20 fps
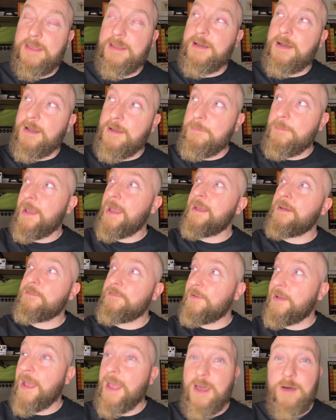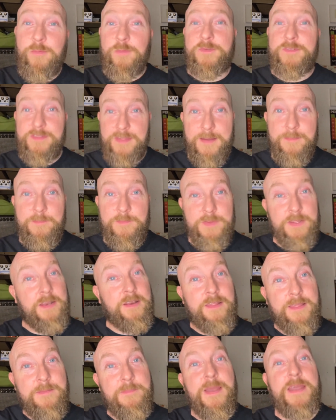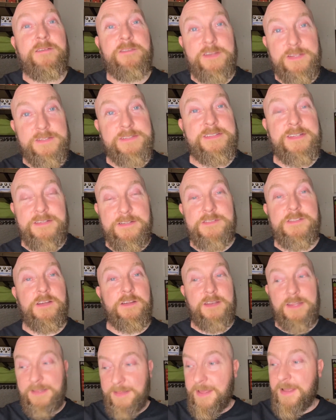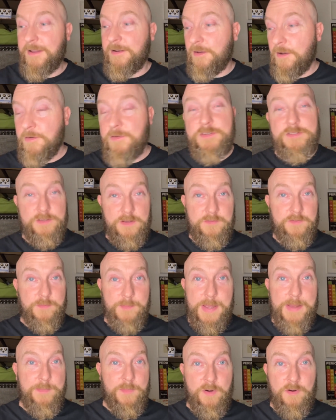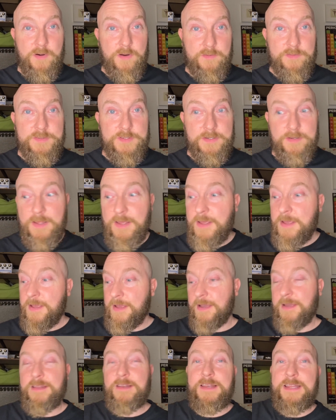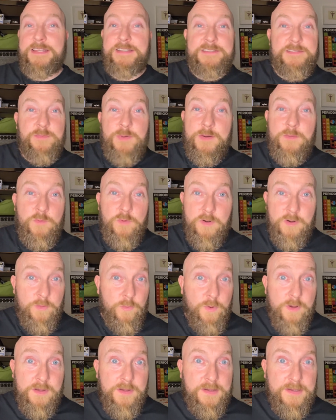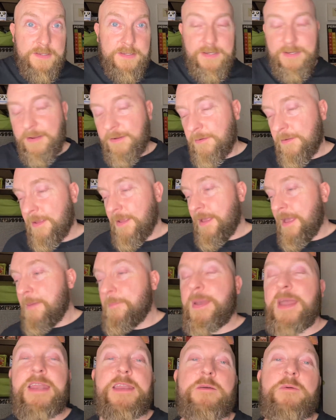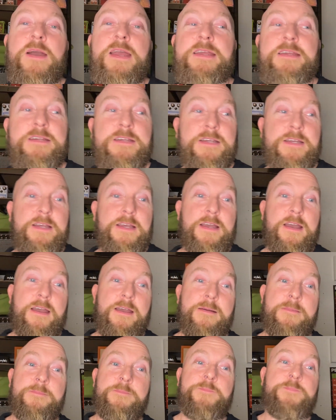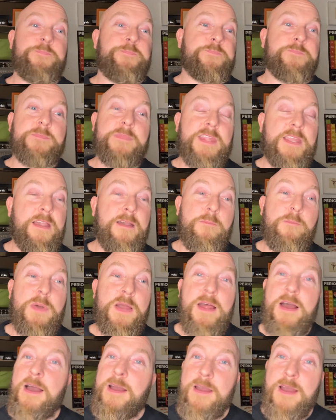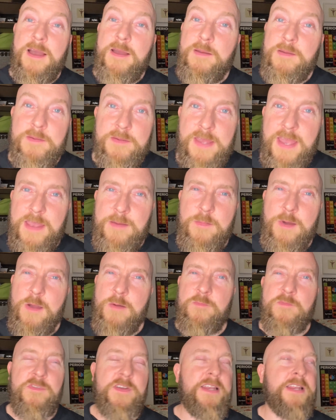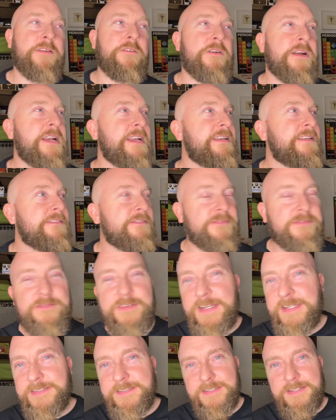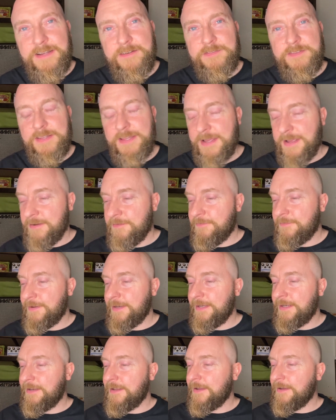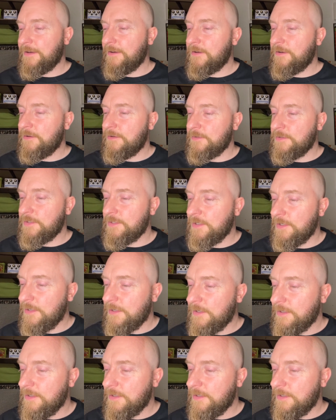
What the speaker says: I may have helped them, you know, they may have considered turning their lorries off a bit more often, at least when we're at work, you know. But anyway, but I came home feeling really defeated after that and feeling like, oh God,